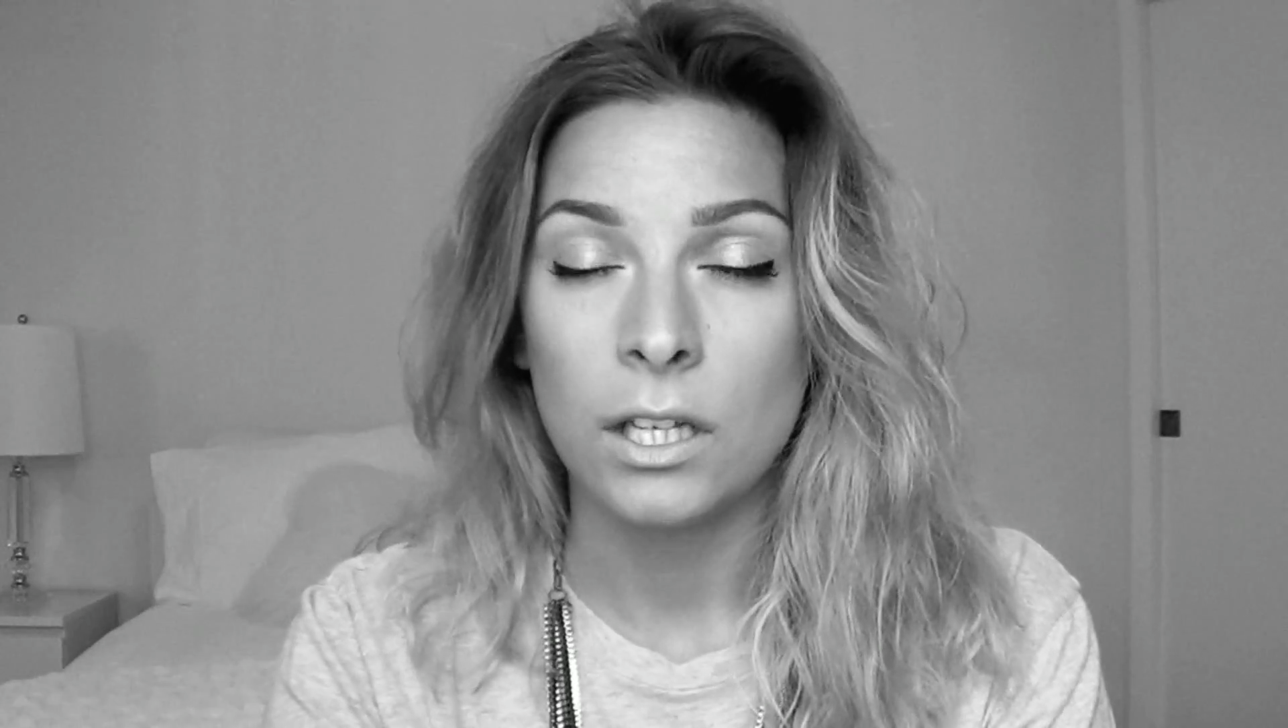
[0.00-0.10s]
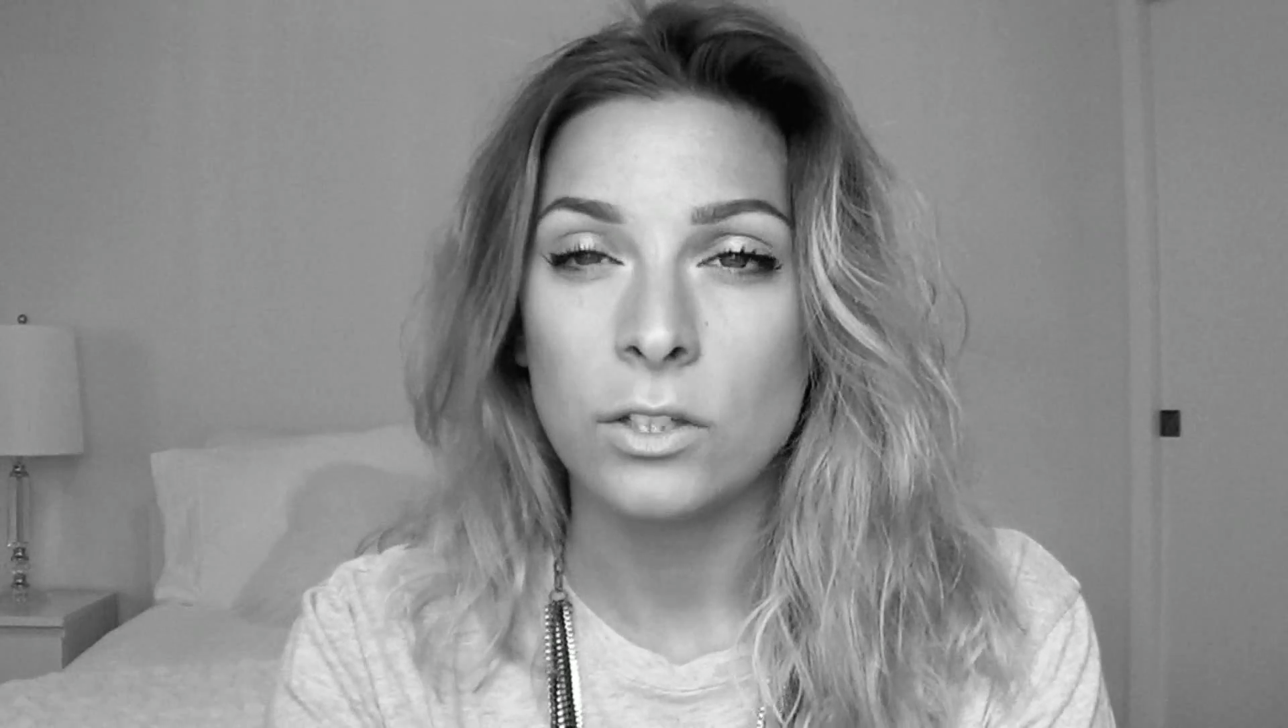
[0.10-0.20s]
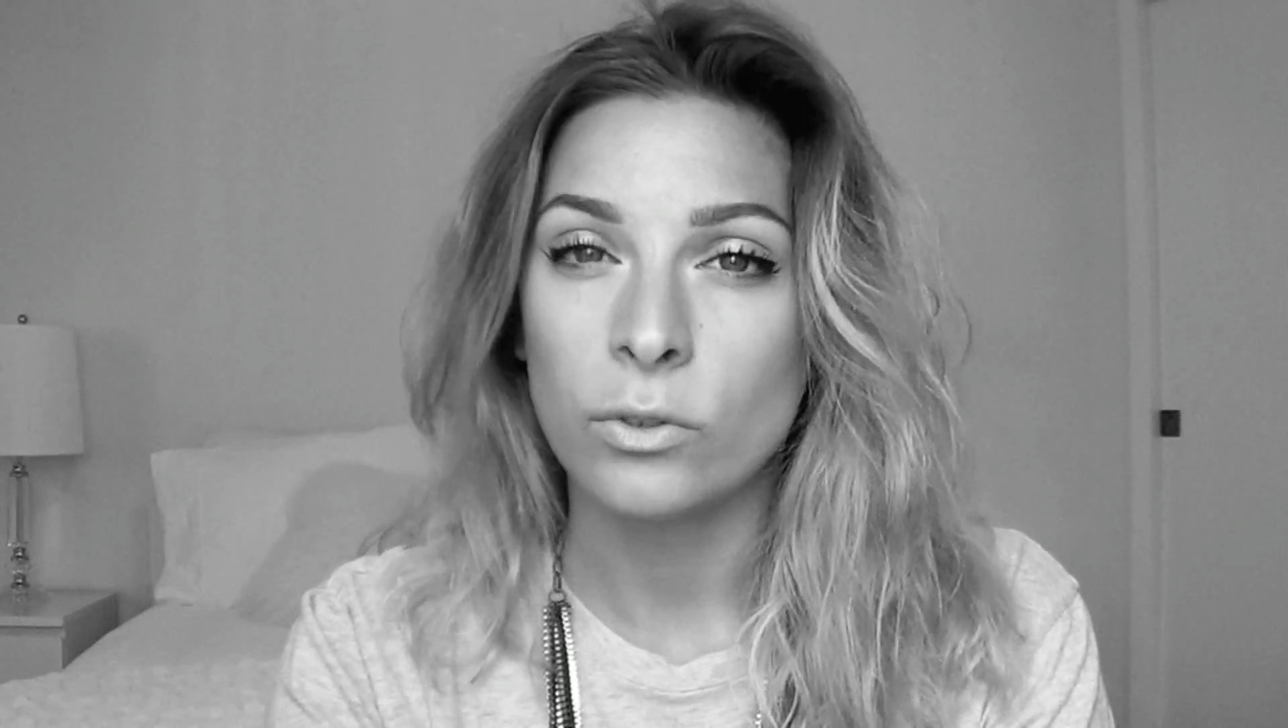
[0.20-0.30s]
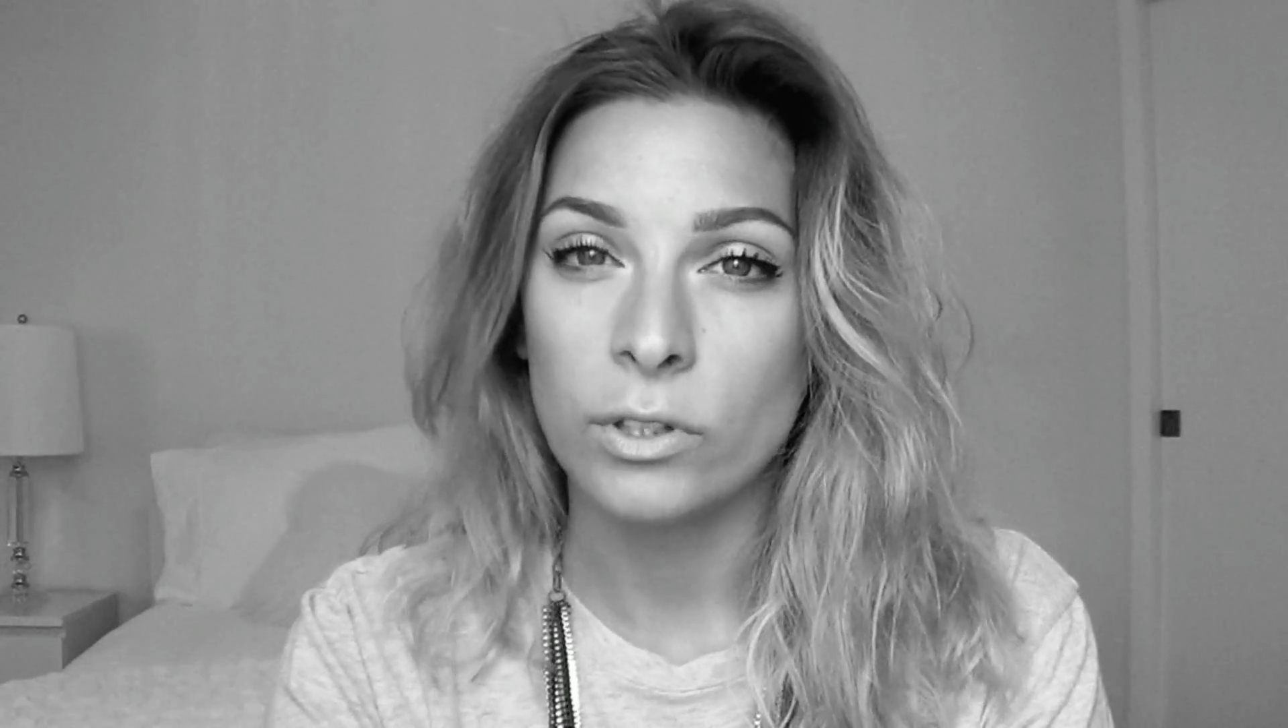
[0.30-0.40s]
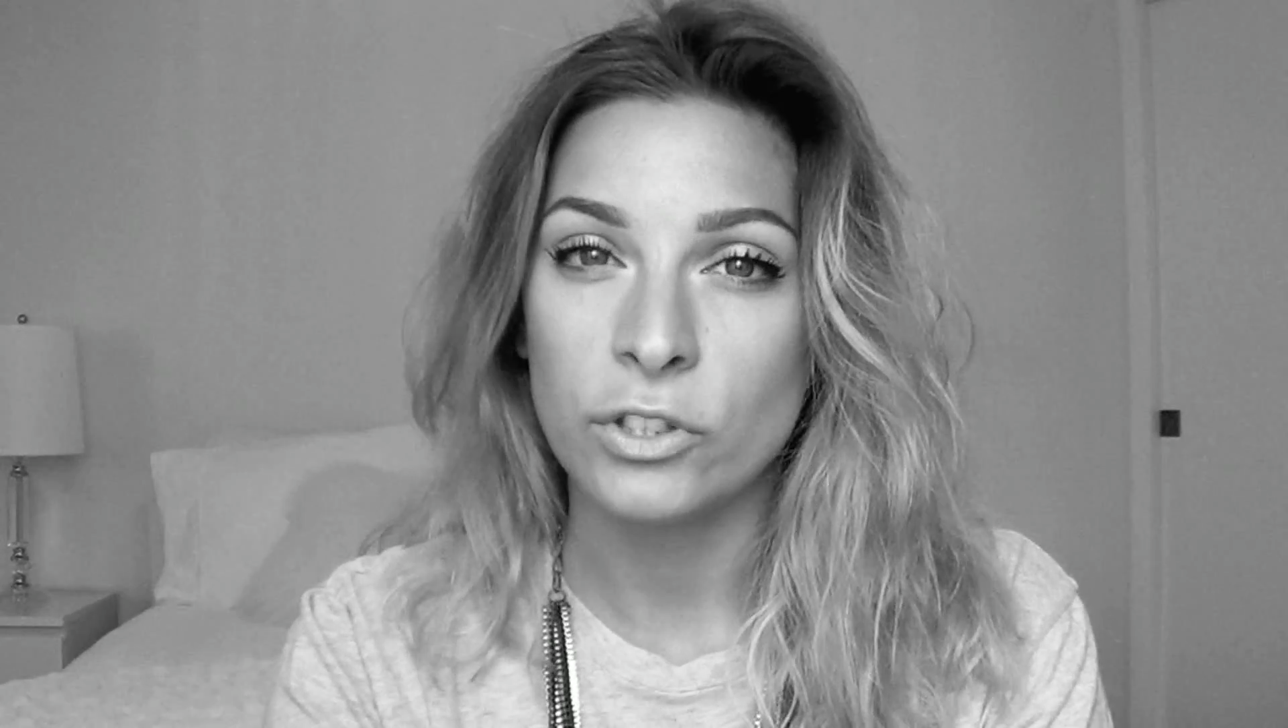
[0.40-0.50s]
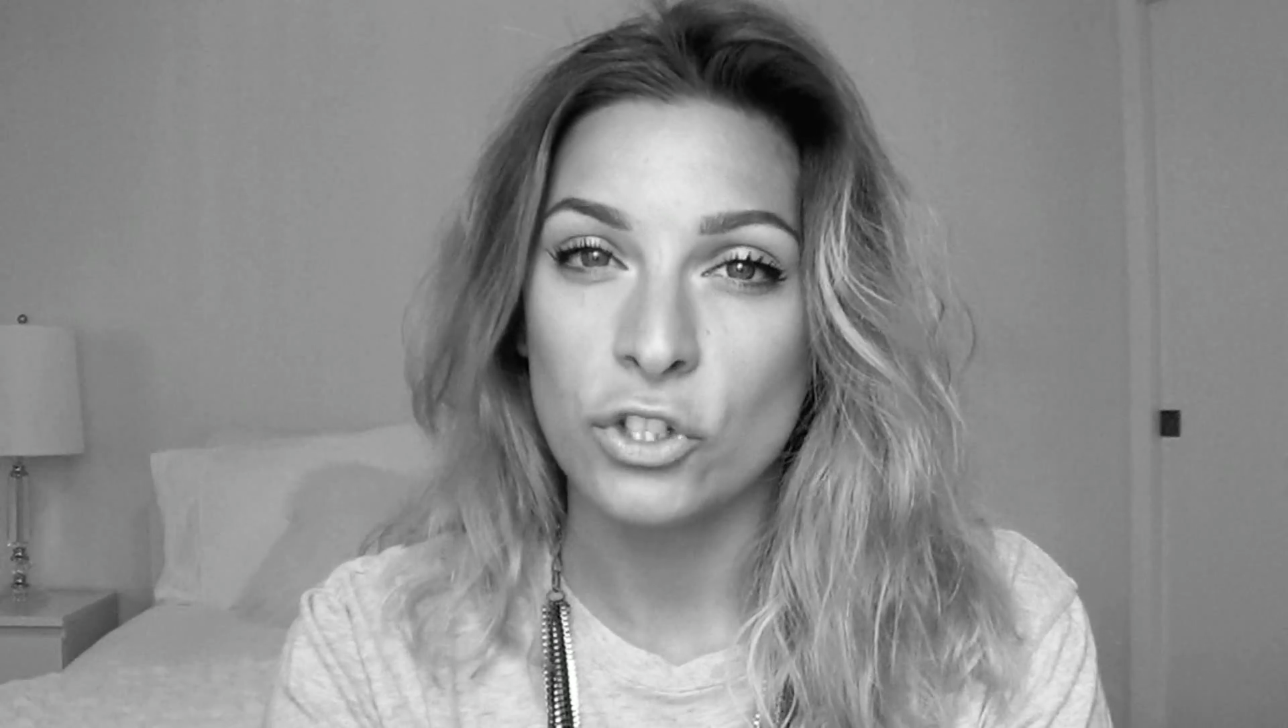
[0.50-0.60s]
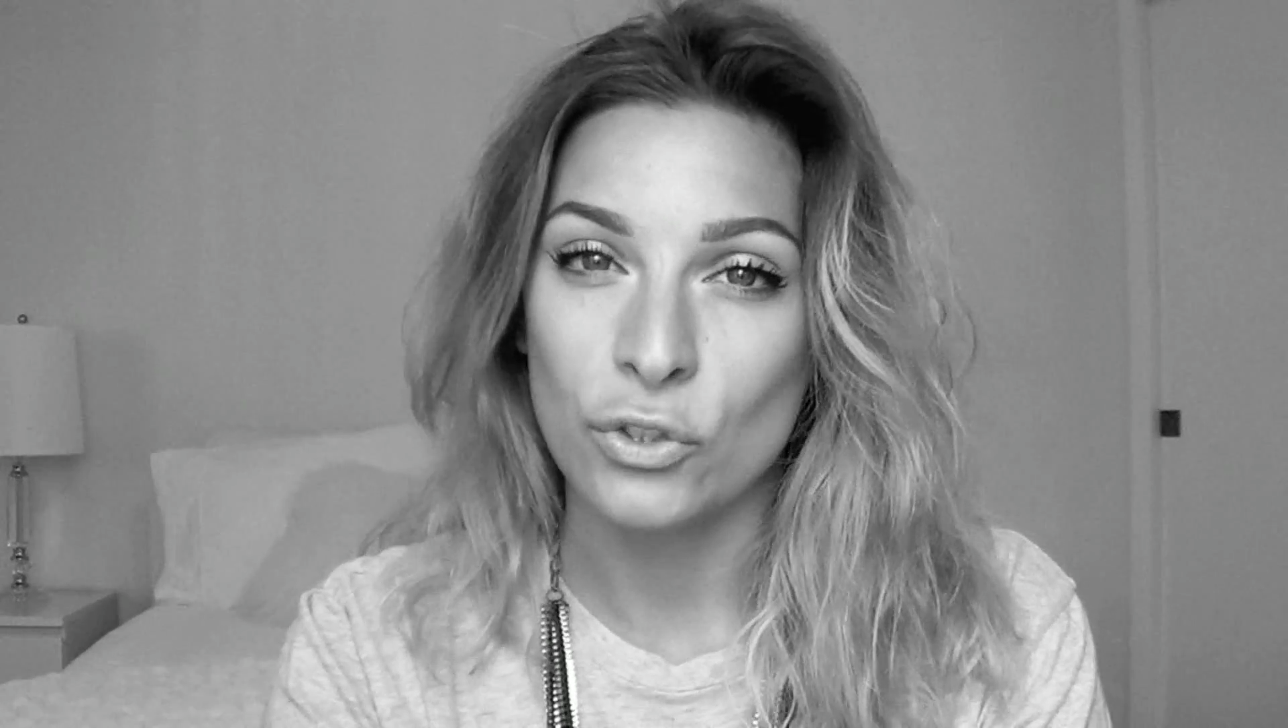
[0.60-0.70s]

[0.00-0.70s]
is across the